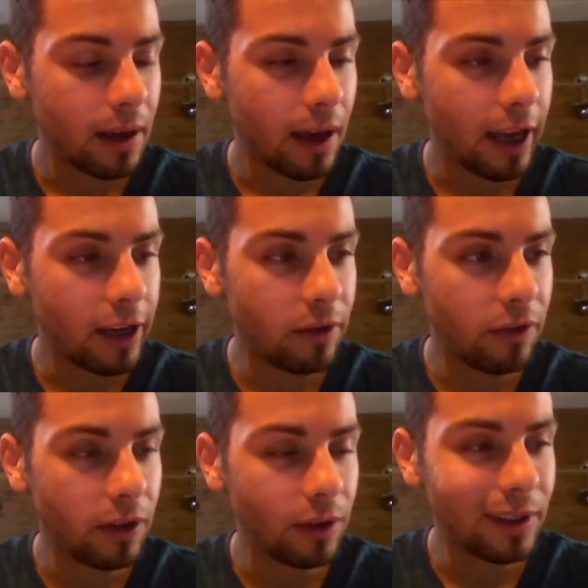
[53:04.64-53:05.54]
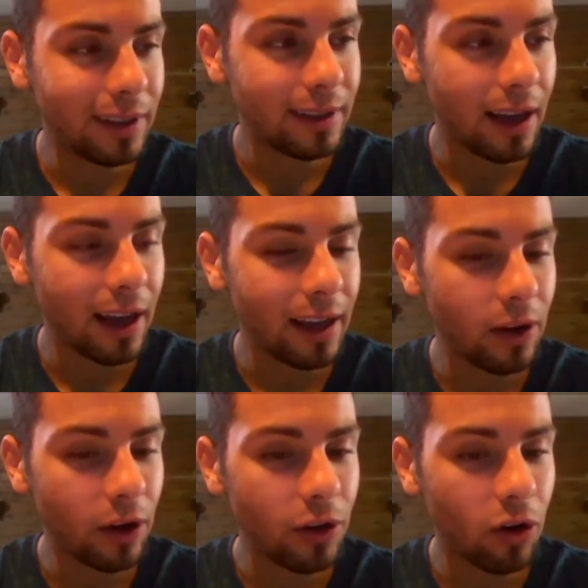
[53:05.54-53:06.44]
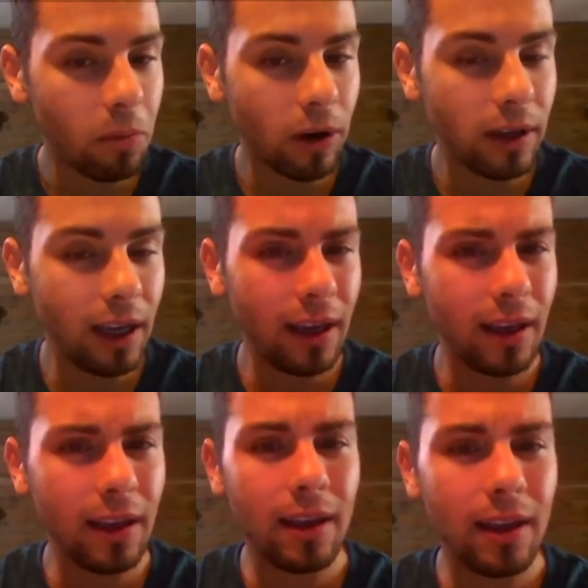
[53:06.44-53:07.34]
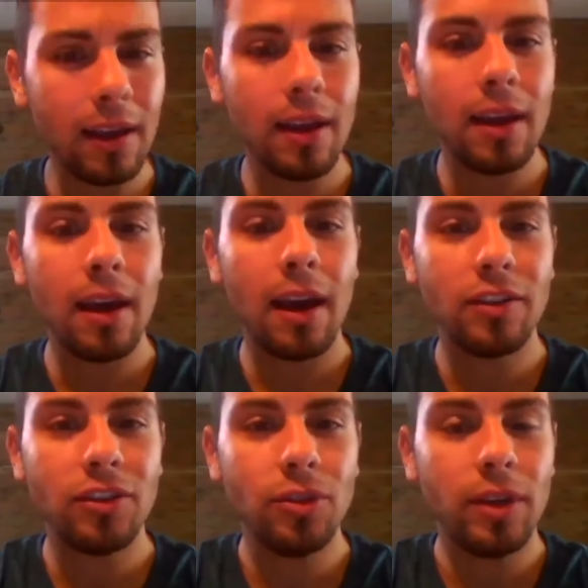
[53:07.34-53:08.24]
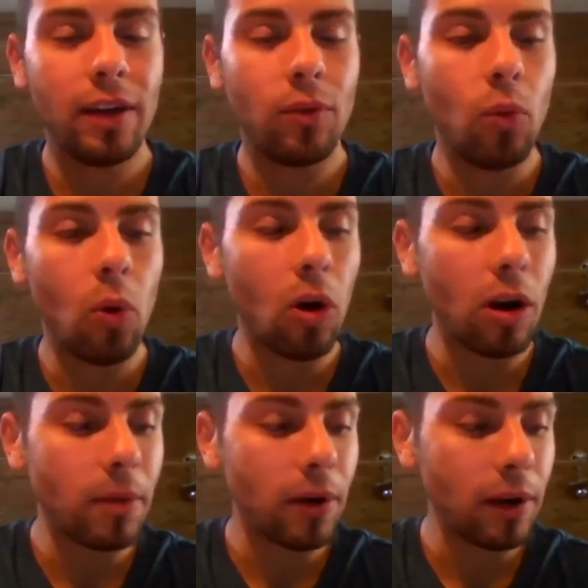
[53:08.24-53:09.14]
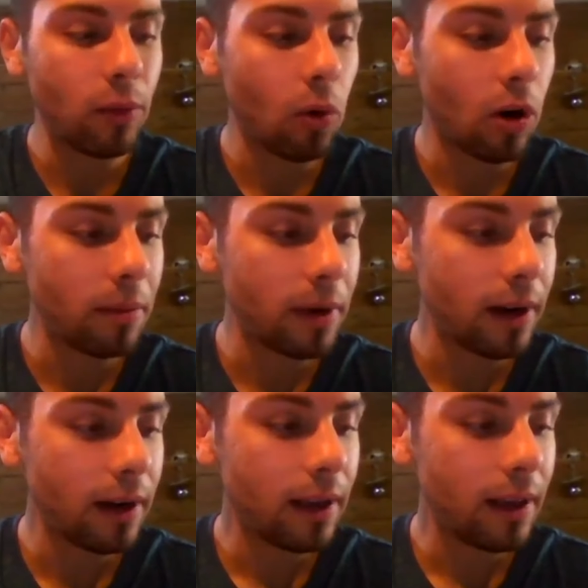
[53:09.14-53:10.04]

And you feel the sun on your body as you get warmer and warmer,